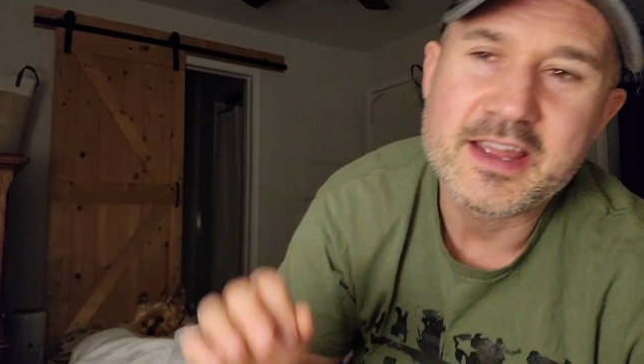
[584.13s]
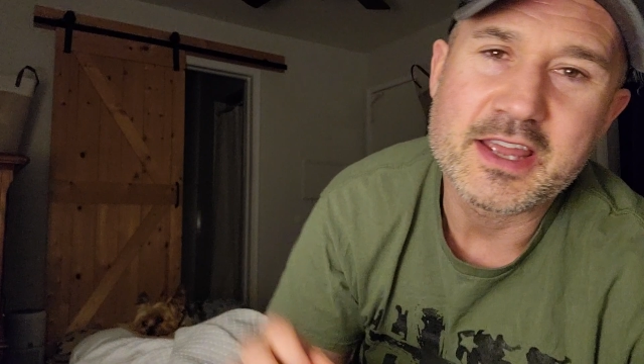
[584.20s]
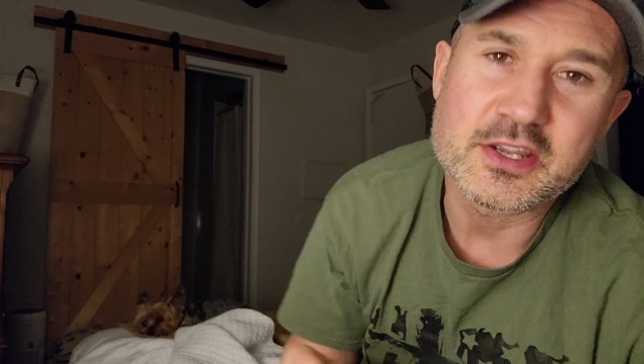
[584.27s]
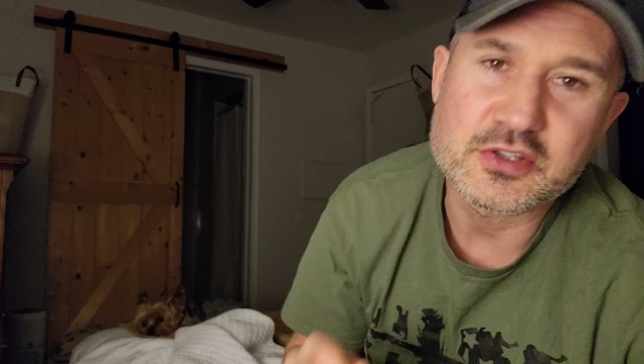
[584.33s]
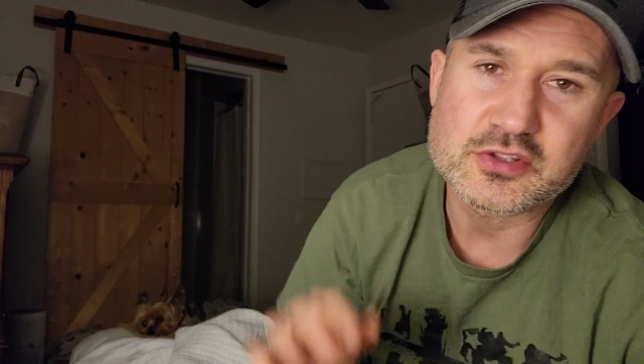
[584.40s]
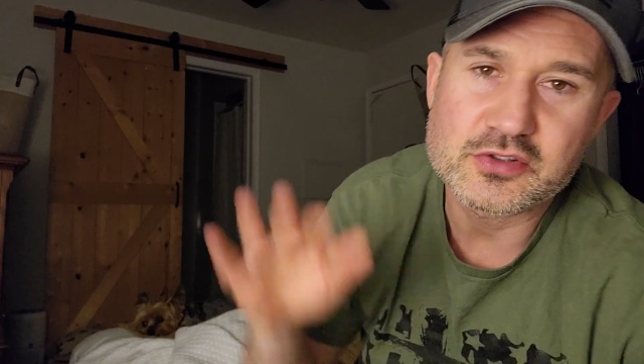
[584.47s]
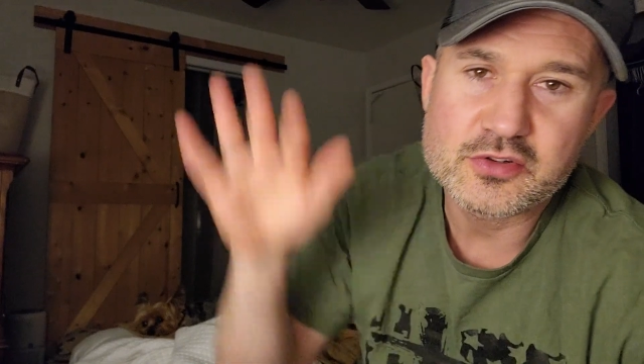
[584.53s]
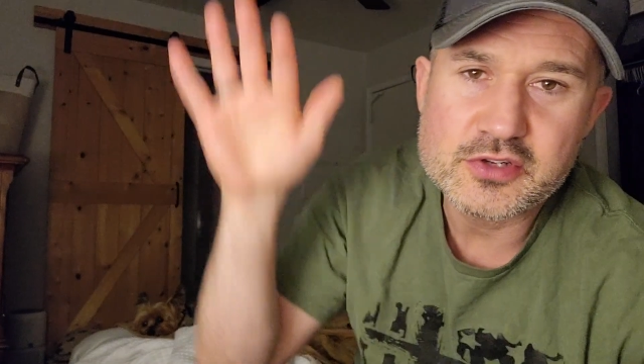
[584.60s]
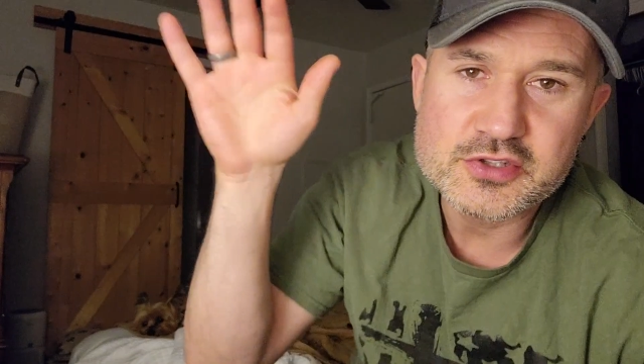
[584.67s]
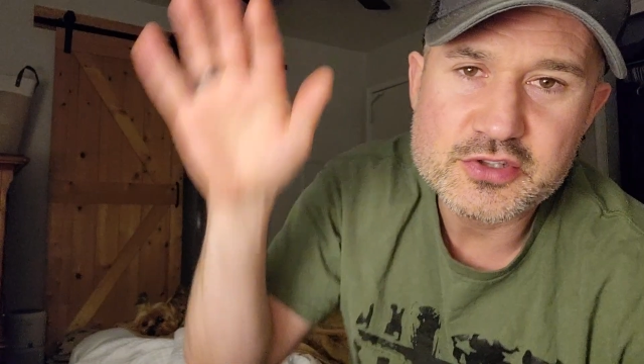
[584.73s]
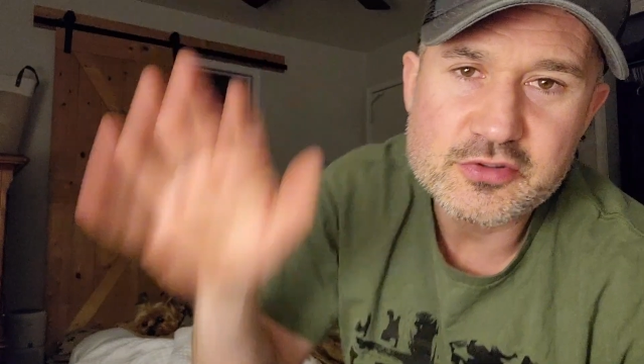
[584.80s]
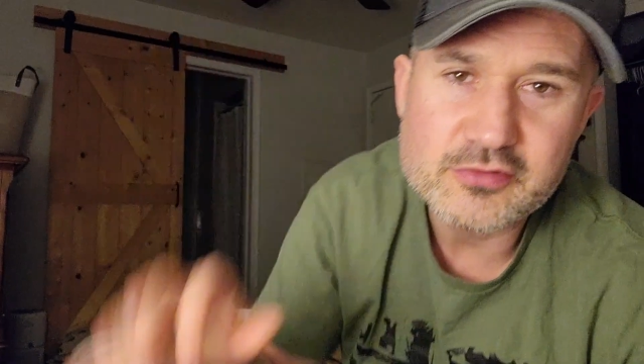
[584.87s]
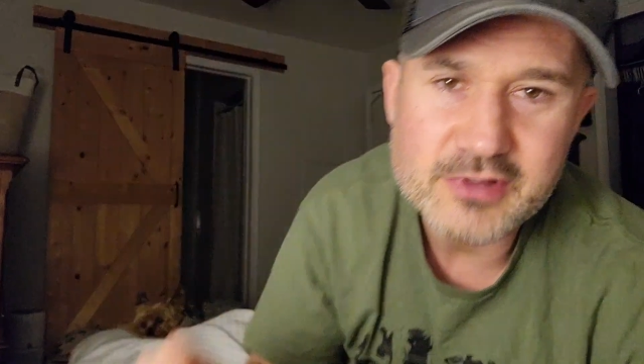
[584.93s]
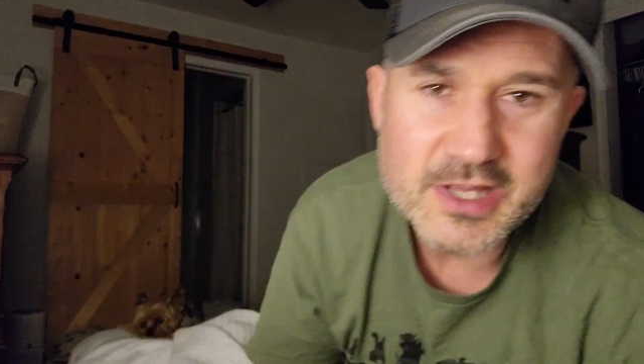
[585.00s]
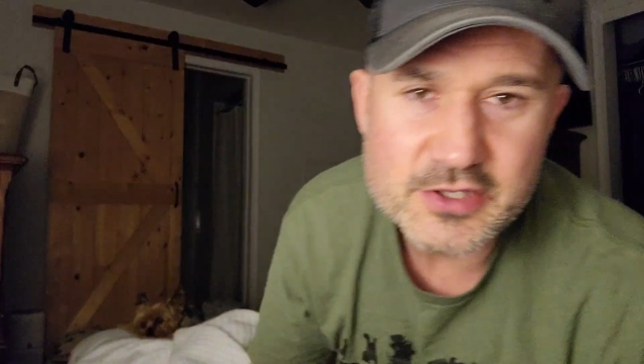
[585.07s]
As soon as
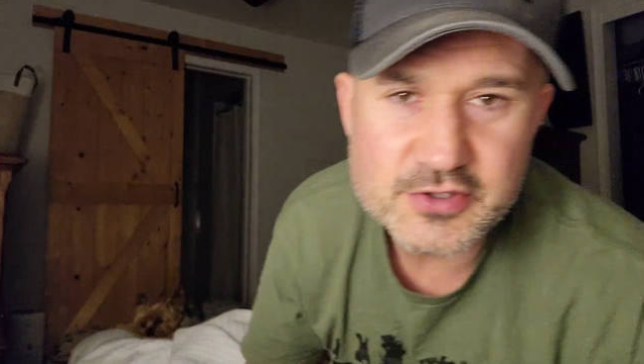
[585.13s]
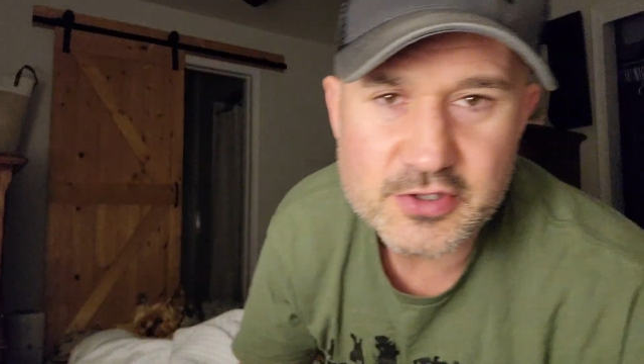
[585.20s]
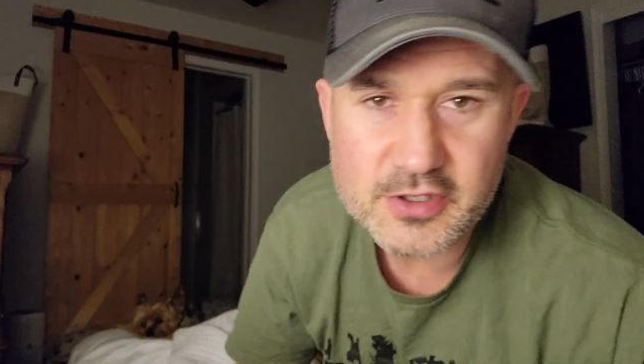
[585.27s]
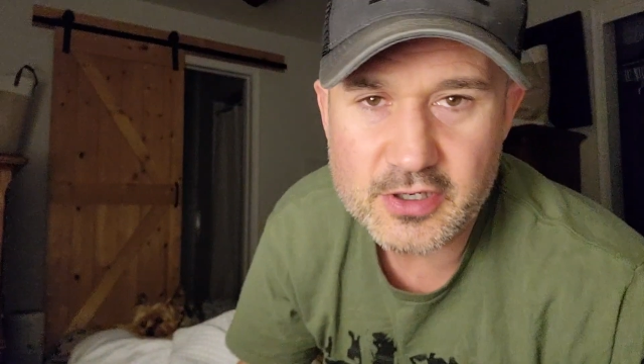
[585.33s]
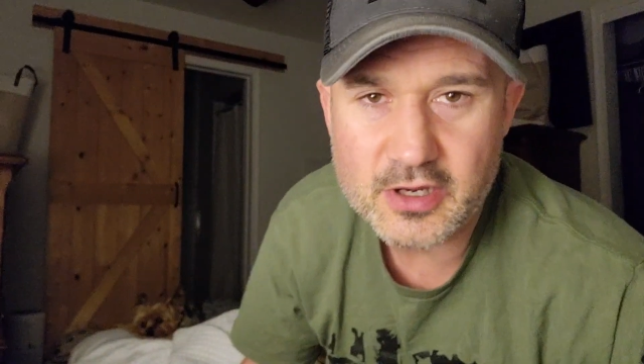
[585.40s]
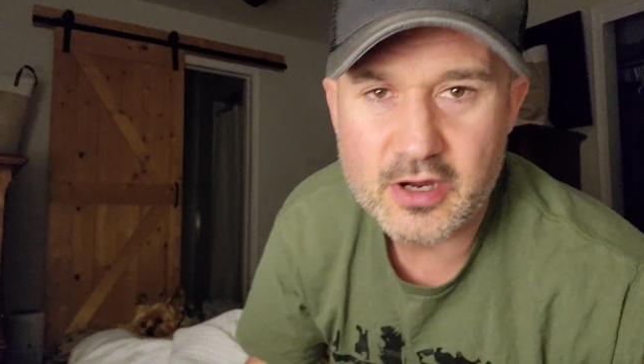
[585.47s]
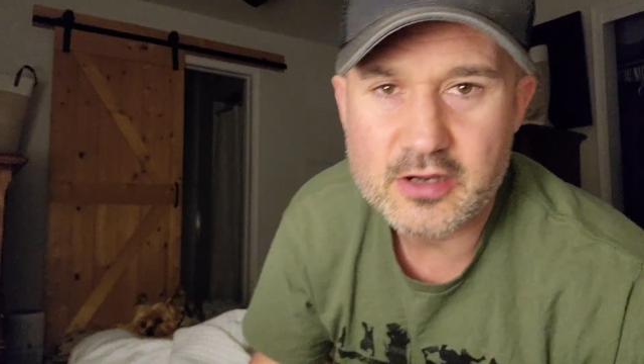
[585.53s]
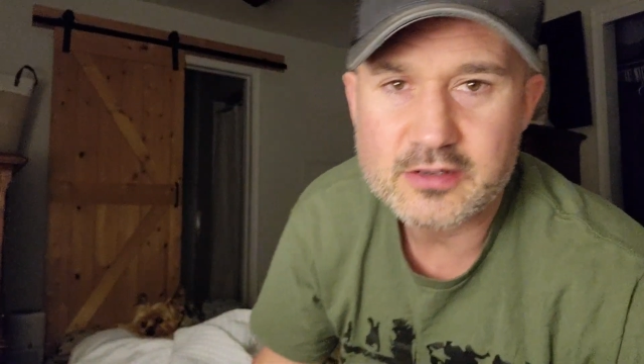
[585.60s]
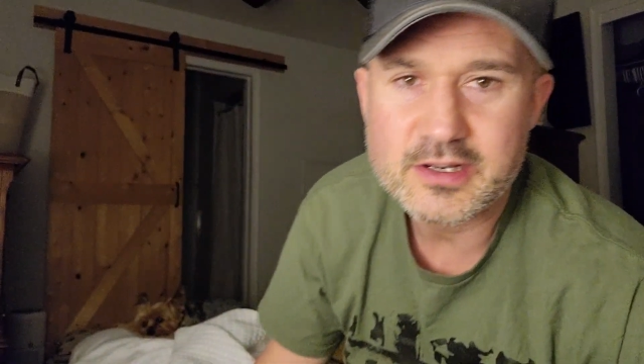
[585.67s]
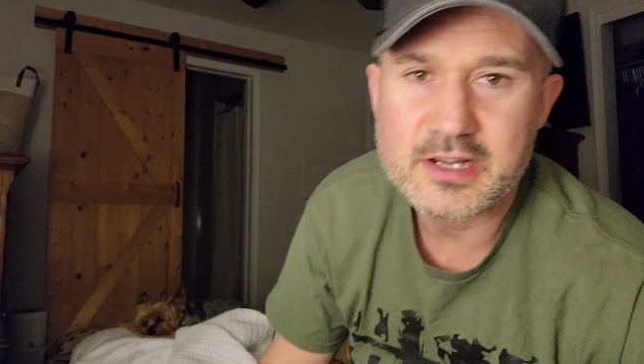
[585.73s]
you let your guard